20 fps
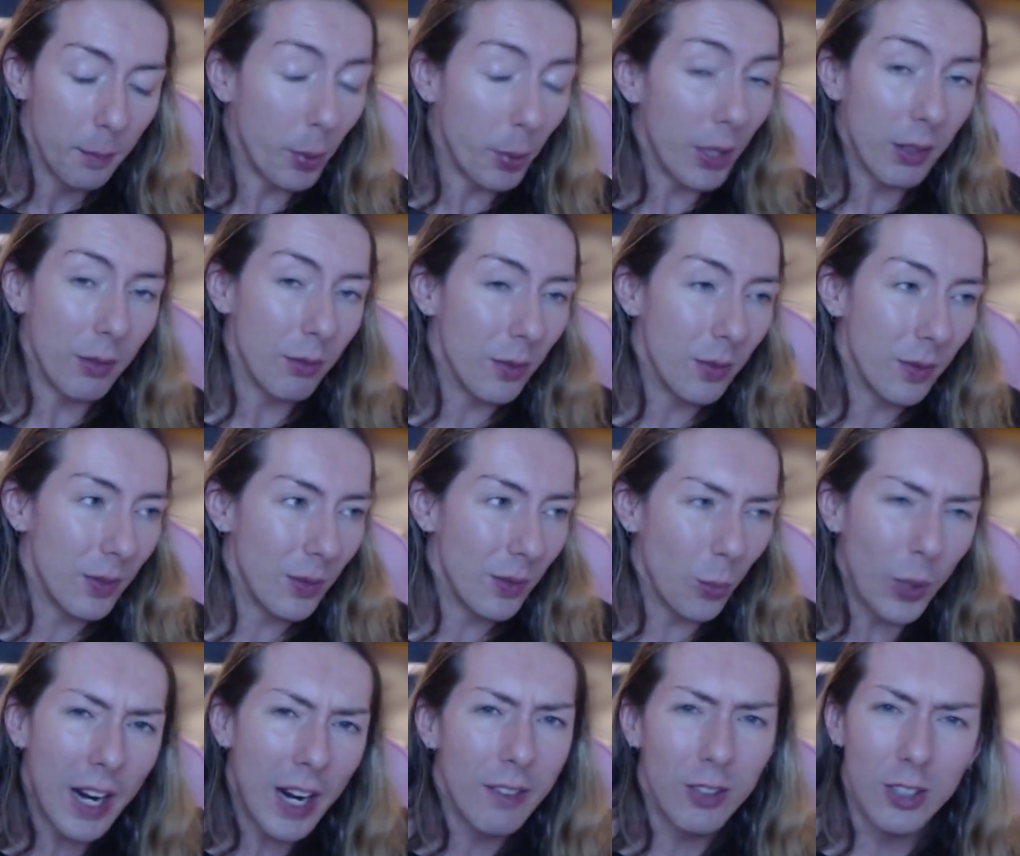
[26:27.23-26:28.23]
but
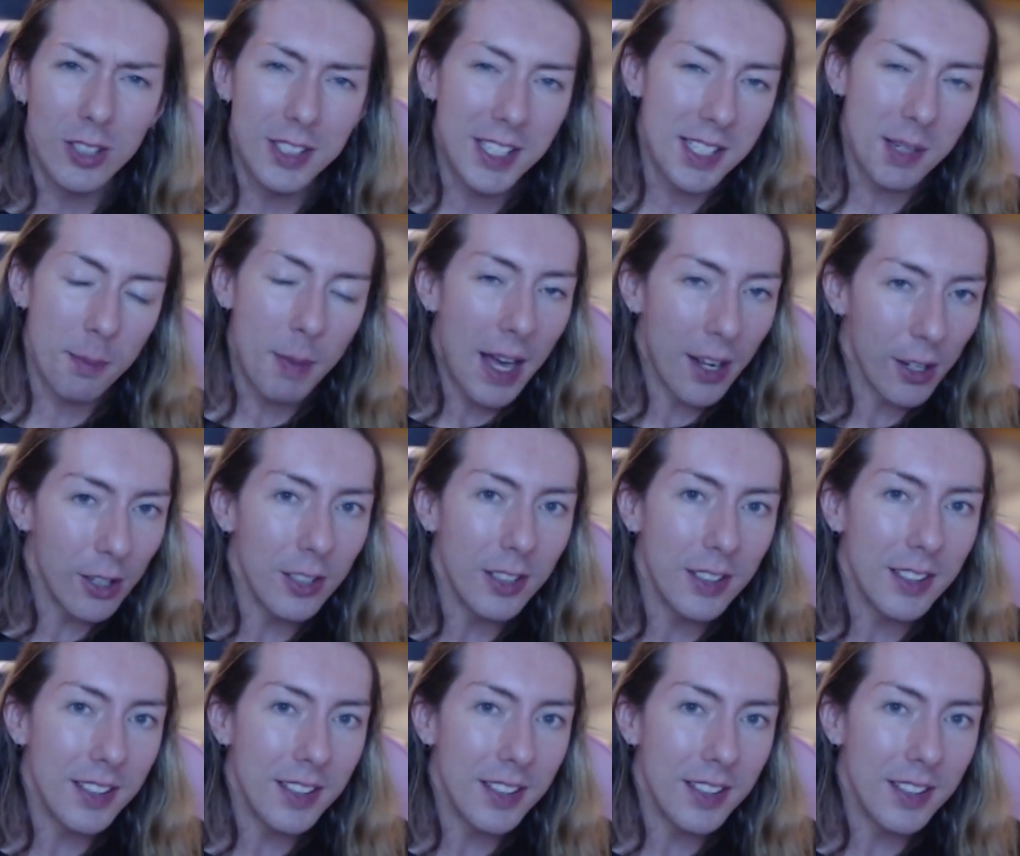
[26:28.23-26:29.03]
whatever, it doesn't matter.